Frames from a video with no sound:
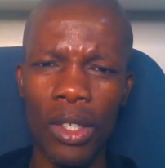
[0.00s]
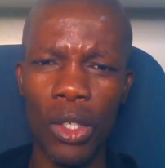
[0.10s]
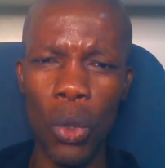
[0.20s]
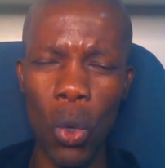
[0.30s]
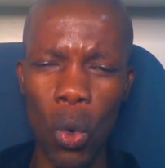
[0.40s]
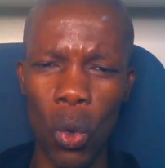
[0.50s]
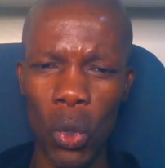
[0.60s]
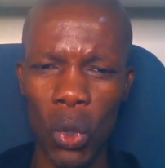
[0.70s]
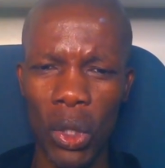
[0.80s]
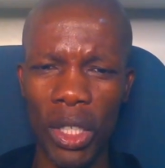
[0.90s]
to
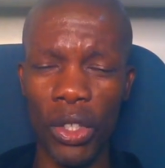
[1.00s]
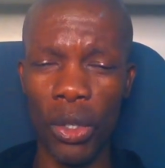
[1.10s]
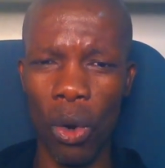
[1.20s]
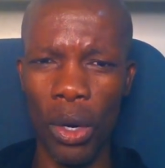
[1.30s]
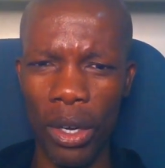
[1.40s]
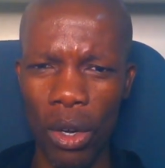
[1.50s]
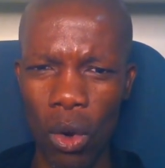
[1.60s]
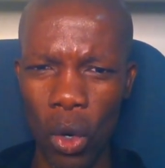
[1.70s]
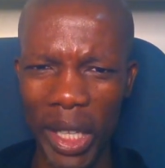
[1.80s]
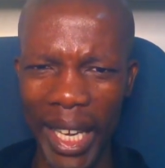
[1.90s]
the throne
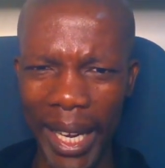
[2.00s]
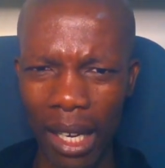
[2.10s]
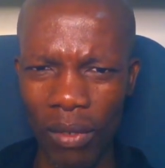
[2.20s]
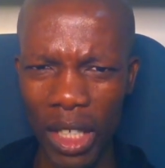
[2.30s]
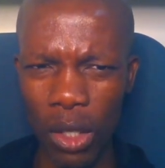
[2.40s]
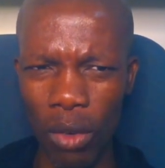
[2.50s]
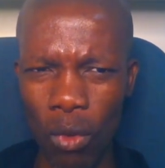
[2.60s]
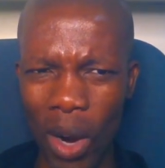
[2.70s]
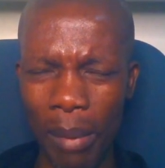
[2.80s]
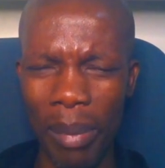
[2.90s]
or the elevation of
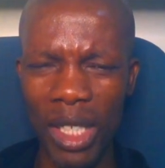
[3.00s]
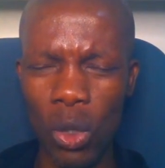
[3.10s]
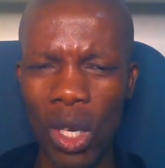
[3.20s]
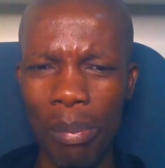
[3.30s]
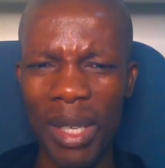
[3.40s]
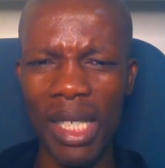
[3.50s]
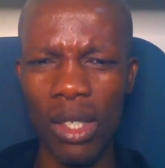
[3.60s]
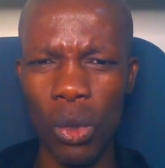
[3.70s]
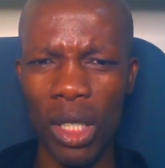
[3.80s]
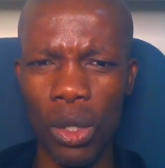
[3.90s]
one particular person
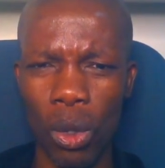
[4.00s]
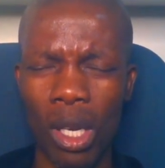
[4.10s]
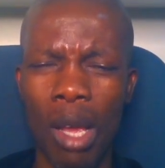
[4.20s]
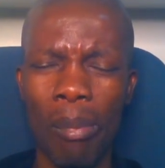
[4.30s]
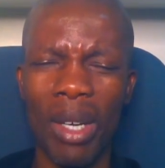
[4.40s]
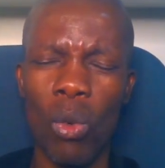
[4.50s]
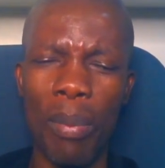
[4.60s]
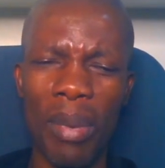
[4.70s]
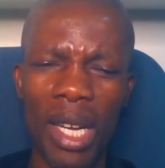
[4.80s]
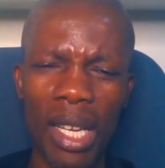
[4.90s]
to the throne, but we
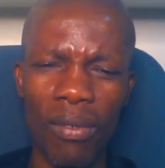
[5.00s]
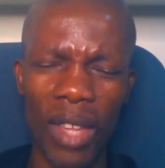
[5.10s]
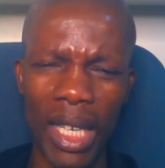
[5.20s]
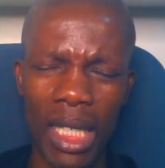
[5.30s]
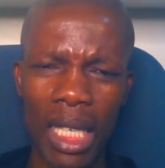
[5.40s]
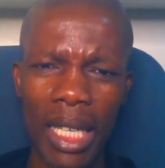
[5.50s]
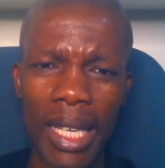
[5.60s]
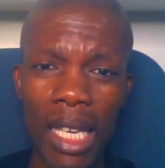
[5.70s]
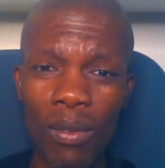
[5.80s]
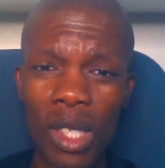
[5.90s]
believe that
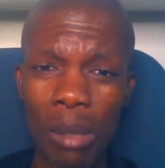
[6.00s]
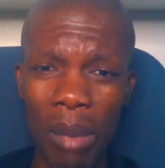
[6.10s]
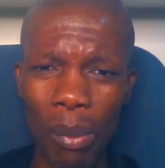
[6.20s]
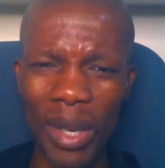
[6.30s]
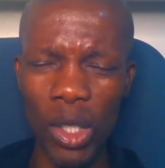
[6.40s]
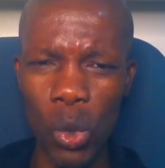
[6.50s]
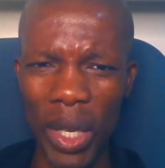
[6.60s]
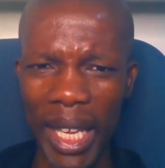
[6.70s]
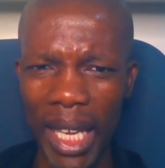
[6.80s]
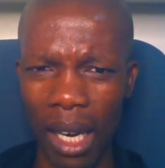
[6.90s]
if Zimbabwe is to
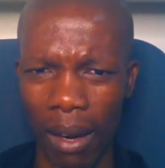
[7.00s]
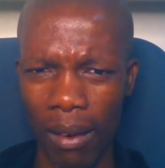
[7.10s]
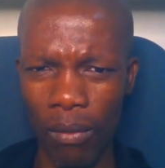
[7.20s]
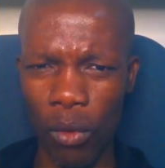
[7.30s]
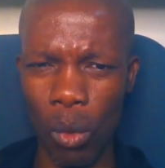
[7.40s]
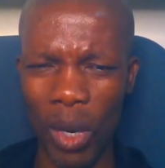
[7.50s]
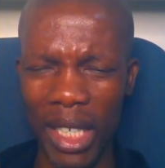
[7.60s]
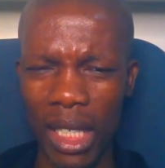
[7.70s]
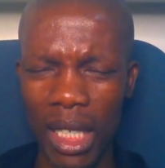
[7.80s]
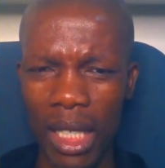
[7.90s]
heal from what
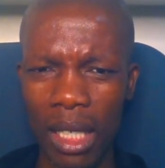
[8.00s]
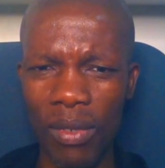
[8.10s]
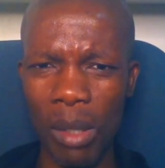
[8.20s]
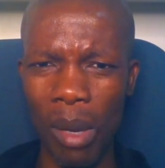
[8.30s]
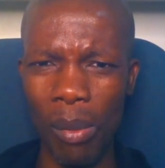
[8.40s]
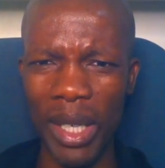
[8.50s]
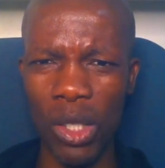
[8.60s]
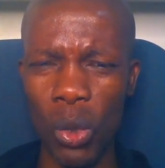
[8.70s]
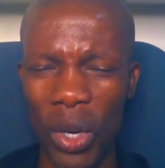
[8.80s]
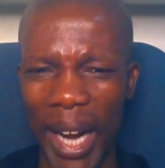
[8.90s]
it is, if Zimbabwe is
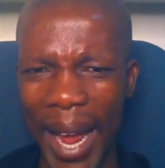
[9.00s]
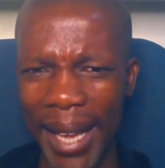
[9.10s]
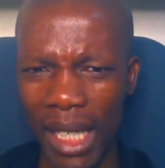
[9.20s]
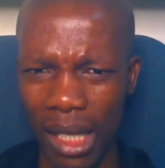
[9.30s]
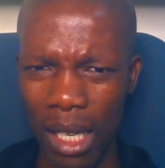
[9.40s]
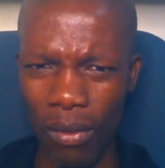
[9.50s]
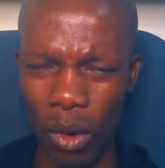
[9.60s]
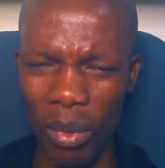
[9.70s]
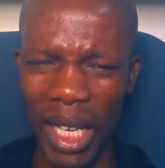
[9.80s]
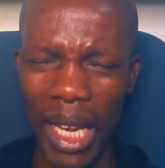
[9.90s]
to rise
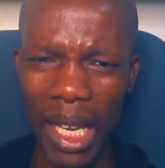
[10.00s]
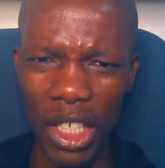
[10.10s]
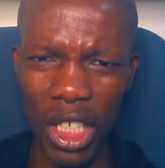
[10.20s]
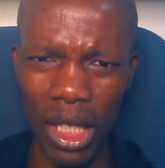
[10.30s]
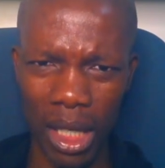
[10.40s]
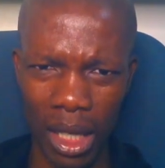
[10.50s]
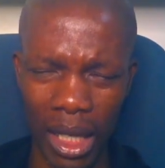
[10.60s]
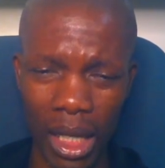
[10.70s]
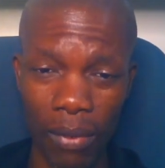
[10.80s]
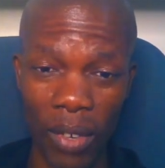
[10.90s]
from the ashes
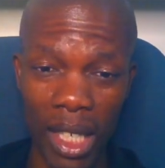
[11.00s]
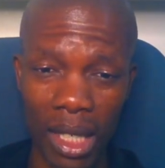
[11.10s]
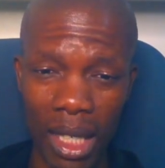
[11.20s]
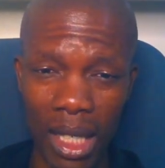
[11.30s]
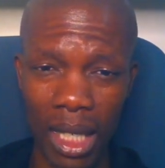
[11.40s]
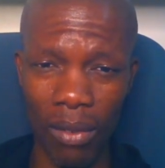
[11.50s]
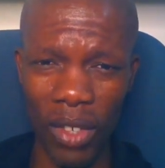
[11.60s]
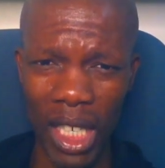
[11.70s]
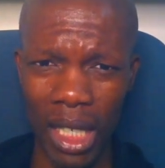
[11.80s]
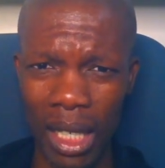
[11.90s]
that it finds itself
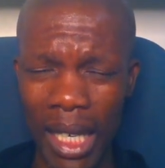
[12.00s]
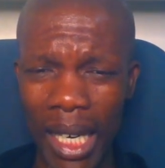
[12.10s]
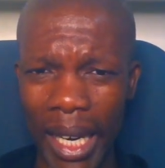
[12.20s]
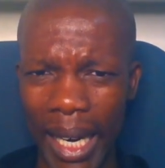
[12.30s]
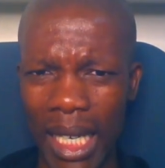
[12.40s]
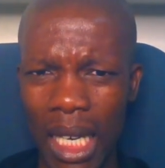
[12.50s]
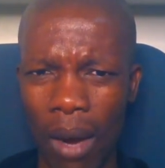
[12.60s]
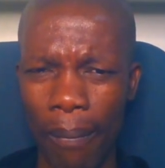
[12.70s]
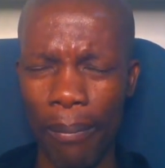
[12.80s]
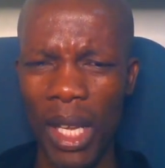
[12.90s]
in right now,